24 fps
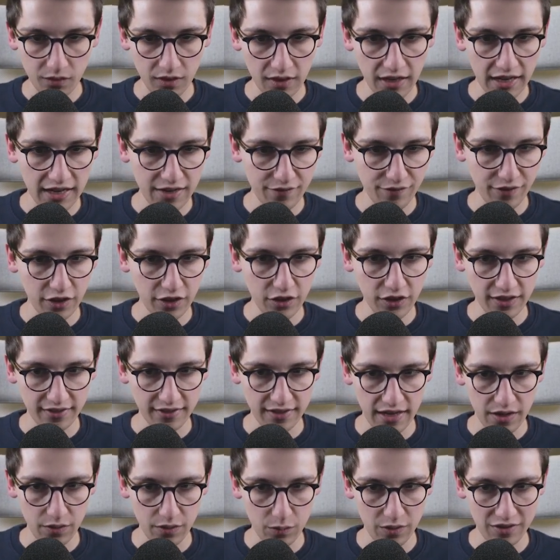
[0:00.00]
And if I look at
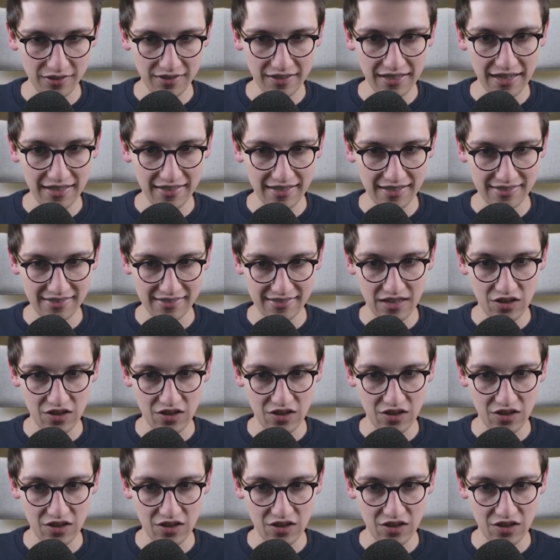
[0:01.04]
that, we see that it's